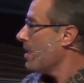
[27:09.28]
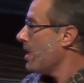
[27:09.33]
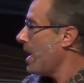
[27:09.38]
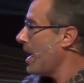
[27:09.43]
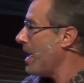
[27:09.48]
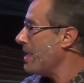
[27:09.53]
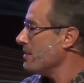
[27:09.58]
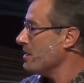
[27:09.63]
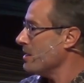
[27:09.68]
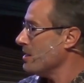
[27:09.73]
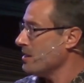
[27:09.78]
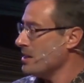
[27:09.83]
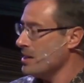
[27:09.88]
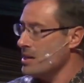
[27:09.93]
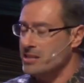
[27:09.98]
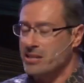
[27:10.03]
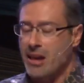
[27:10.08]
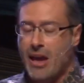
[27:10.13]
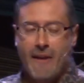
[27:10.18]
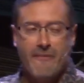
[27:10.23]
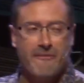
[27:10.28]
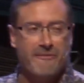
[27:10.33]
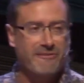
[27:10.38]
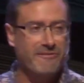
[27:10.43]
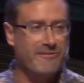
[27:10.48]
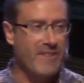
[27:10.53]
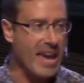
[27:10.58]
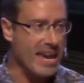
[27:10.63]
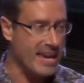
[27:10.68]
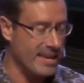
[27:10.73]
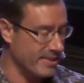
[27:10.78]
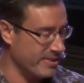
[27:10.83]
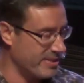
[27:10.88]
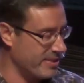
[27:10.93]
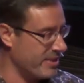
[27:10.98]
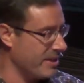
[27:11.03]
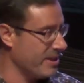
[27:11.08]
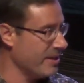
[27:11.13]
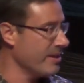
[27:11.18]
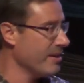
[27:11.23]
and in his
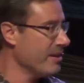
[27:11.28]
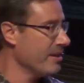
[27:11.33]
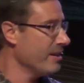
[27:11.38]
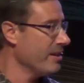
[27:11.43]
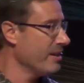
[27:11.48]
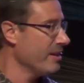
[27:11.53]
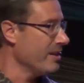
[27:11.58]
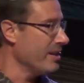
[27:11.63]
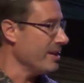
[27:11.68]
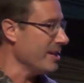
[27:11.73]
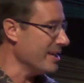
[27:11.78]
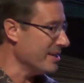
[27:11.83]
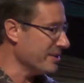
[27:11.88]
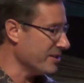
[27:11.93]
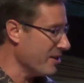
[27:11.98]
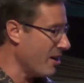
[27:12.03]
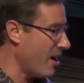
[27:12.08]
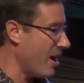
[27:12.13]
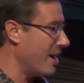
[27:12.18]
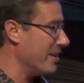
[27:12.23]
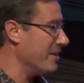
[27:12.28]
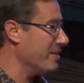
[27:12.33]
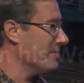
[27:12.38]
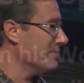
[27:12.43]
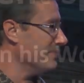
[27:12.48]
faith in God.